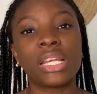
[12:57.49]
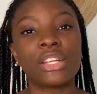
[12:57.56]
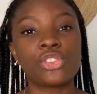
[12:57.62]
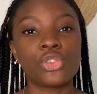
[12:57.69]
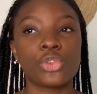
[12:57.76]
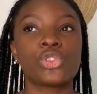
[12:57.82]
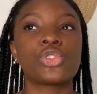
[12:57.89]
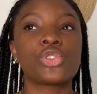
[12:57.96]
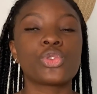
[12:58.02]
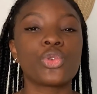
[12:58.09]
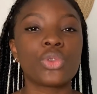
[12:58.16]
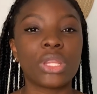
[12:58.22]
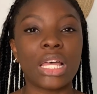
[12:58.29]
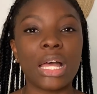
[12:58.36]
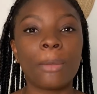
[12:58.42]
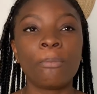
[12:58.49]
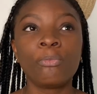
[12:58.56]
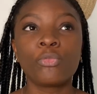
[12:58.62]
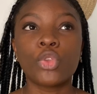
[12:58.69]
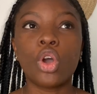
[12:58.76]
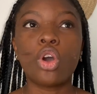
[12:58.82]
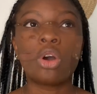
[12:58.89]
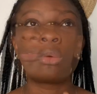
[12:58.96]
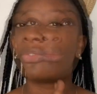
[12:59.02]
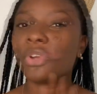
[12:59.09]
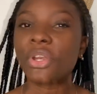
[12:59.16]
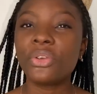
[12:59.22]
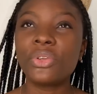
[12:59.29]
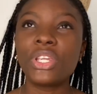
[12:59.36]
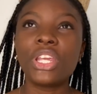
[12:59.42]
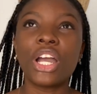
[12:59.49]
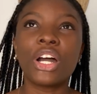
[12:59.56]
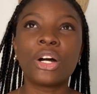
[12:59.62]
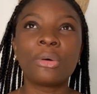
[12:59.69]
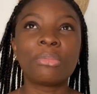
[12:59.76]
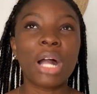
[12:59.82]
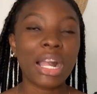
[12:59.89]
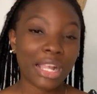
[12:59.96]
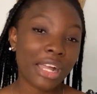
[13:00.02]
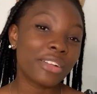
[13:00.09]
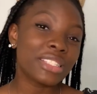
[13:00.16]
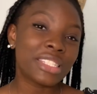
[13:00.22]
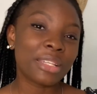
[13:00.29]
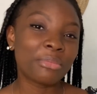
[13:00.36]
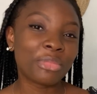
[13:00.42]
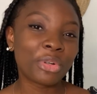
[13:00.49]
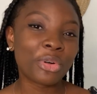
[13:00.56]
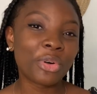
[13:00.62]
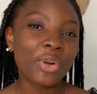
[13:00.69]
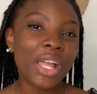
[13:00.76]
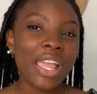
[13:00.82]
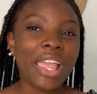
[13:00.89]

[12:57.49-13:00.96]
just so that you're very accountable